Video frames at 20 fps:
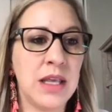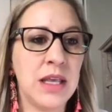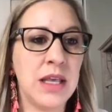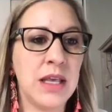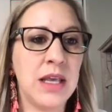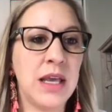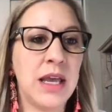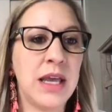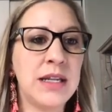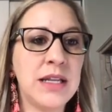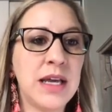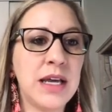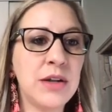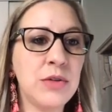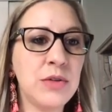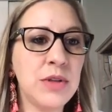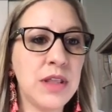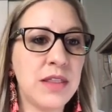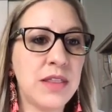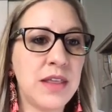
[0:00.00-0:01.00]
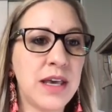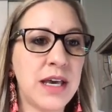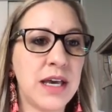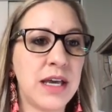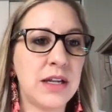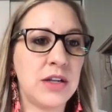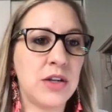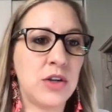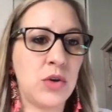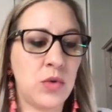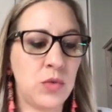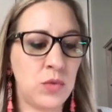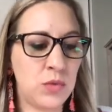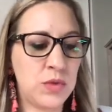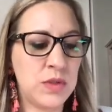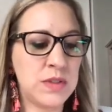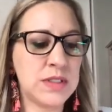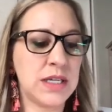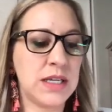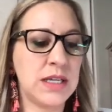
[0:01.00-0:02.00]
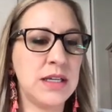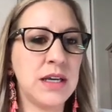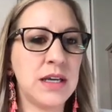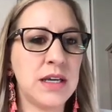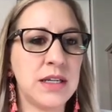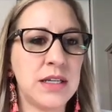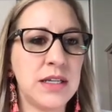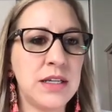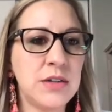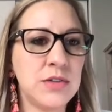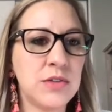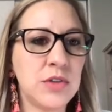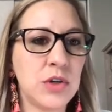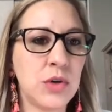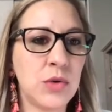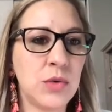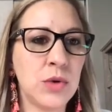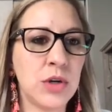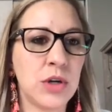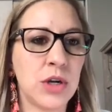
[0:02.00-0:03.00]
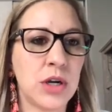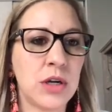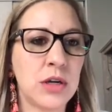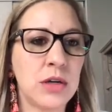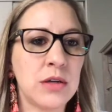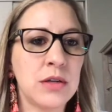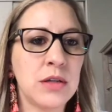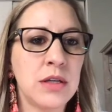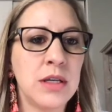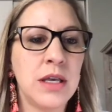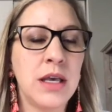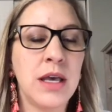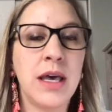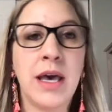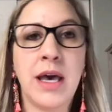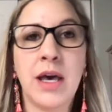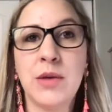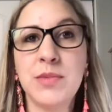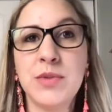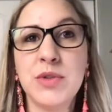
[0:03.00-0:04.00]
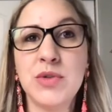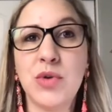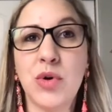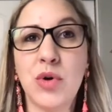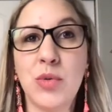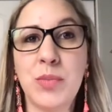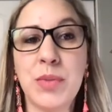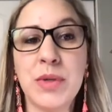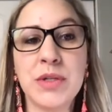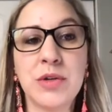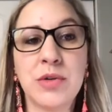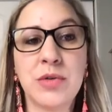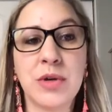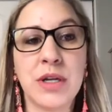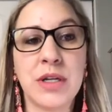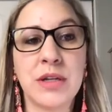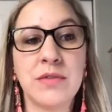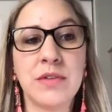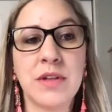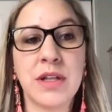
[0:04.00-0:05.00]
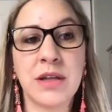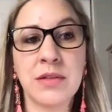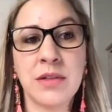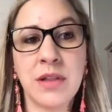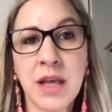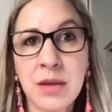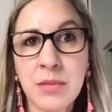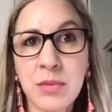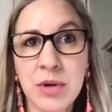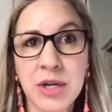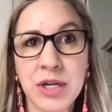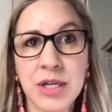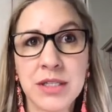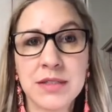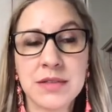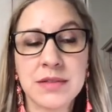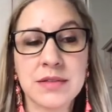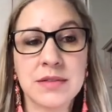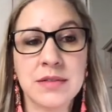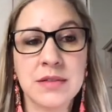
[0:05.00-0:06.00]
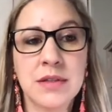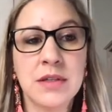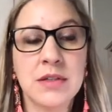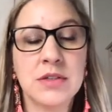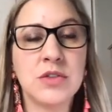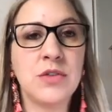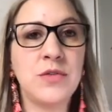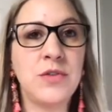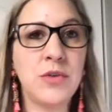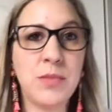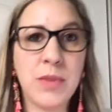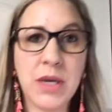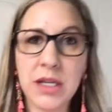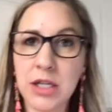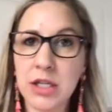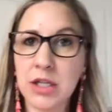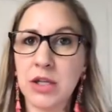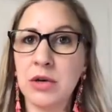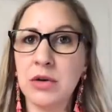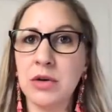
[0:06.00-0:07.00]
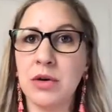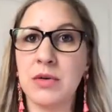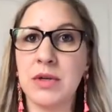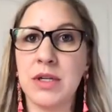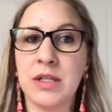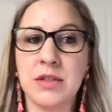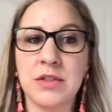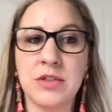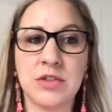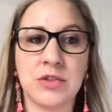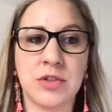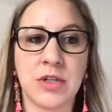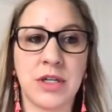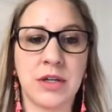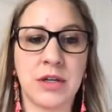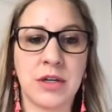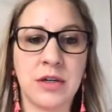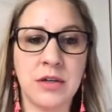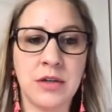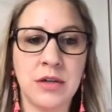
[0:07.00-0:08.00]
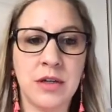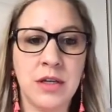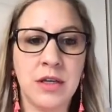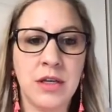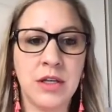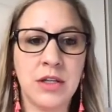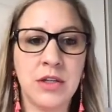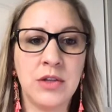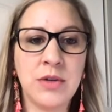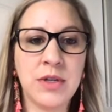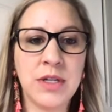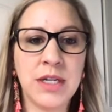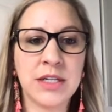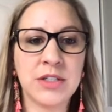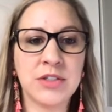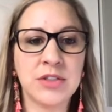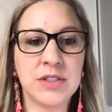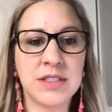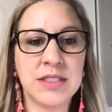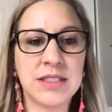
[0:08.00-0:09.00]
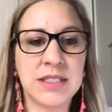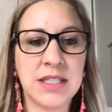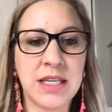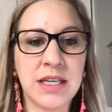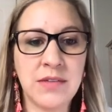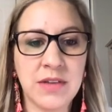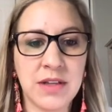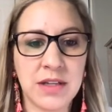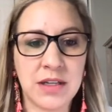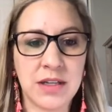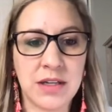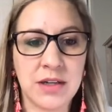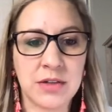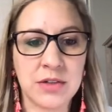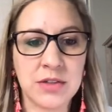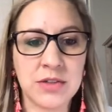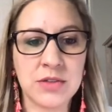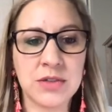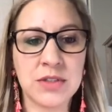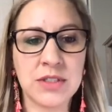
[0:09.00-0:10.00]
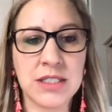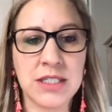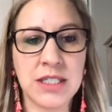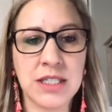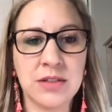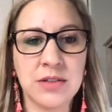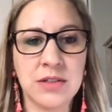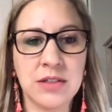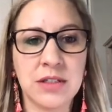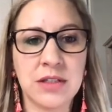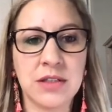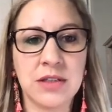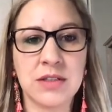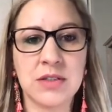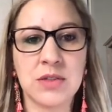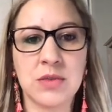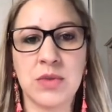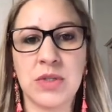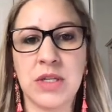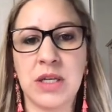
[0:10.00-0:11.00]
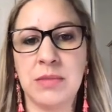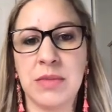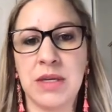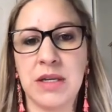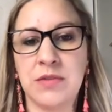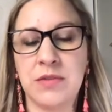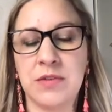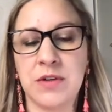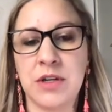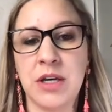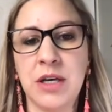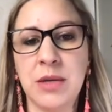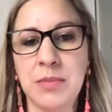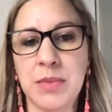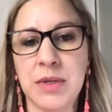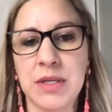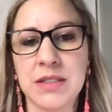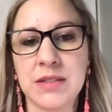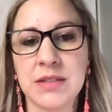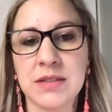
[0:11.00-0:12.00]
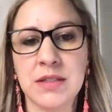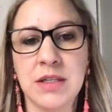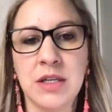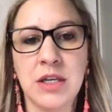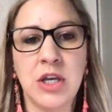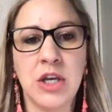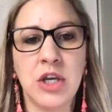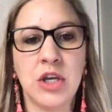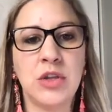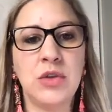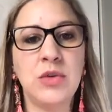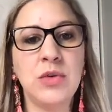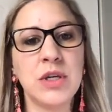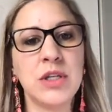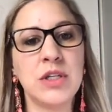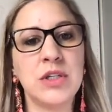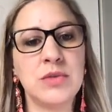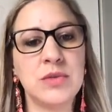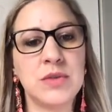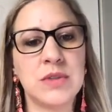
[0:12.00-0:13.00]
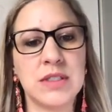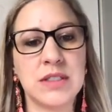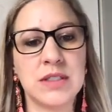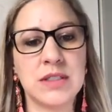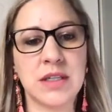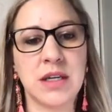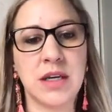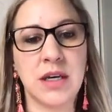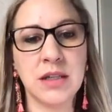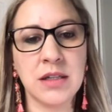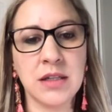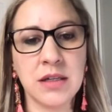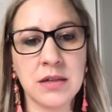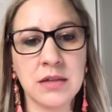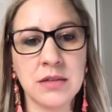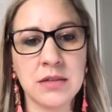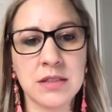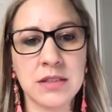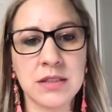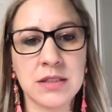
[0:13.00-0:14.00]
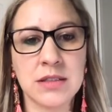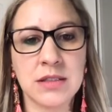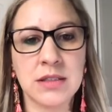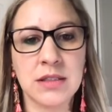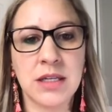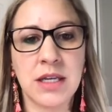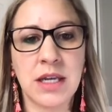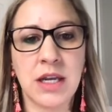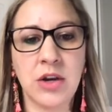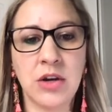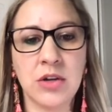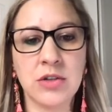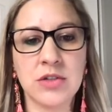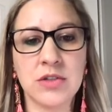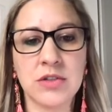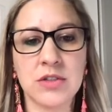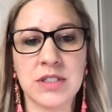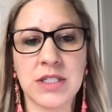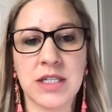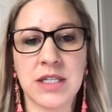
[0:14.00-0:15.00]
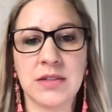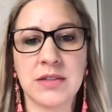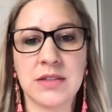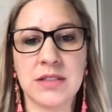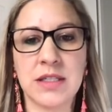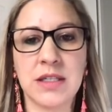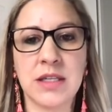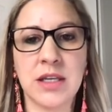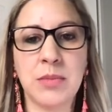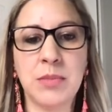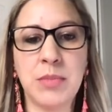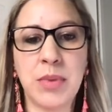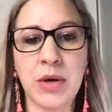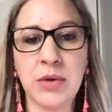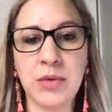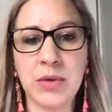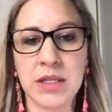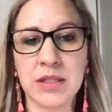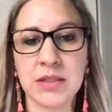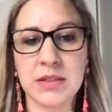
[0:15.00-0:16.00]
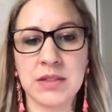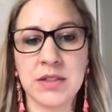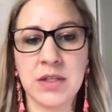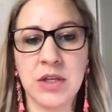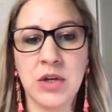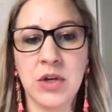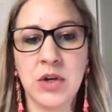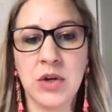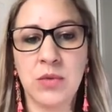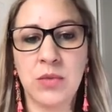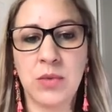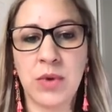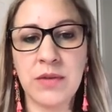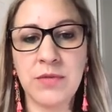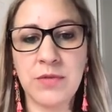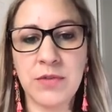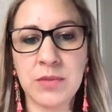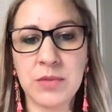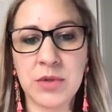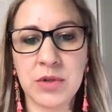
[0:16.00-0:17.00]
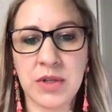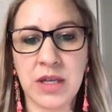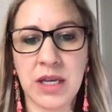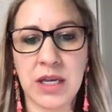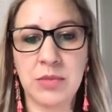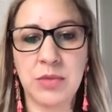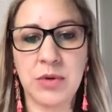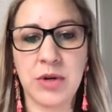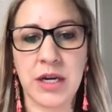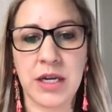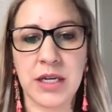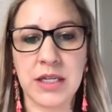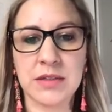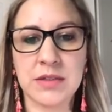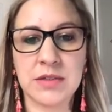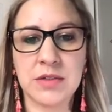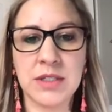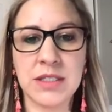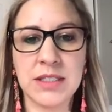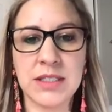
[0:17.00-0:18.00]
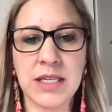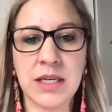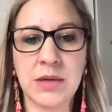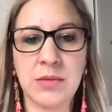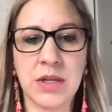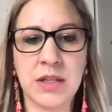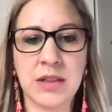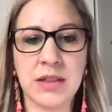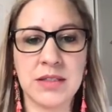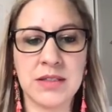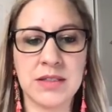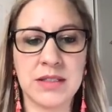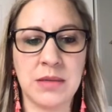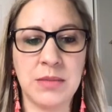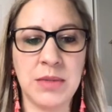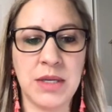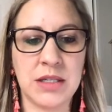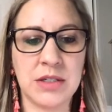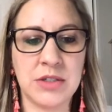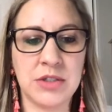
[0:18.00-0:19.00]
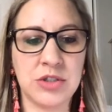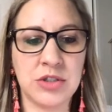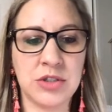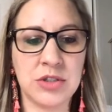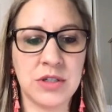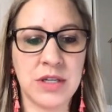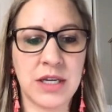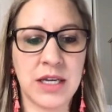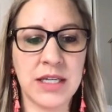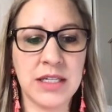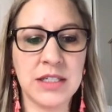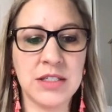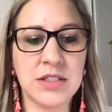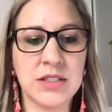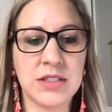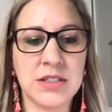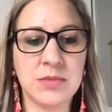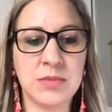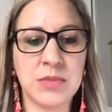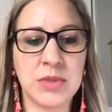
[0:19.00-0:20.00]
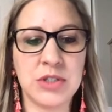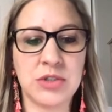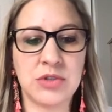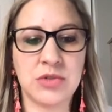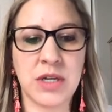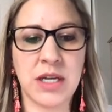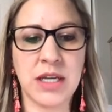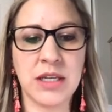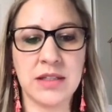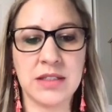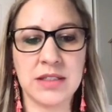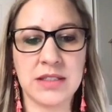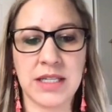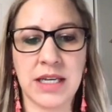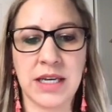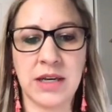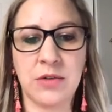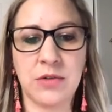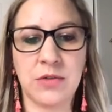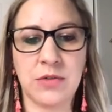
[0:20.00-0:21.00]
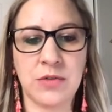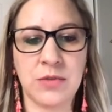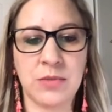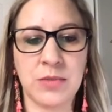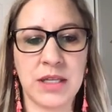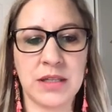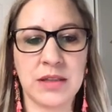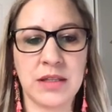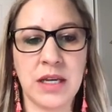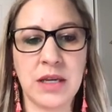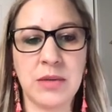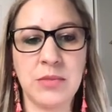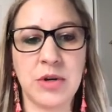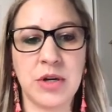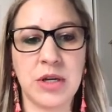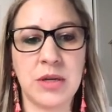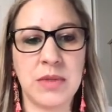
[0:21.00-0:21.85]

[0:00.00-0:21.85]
And not only that, this icon here in the corner helps you open Creative Cloud libraries. So if you made a logo in Illustrator, you can actually save it here. So let's take a look at this one I made for Compass. You can use these colors, character styles, and components right from your library. So let's say I want this image. I can just simply drag this out from my library.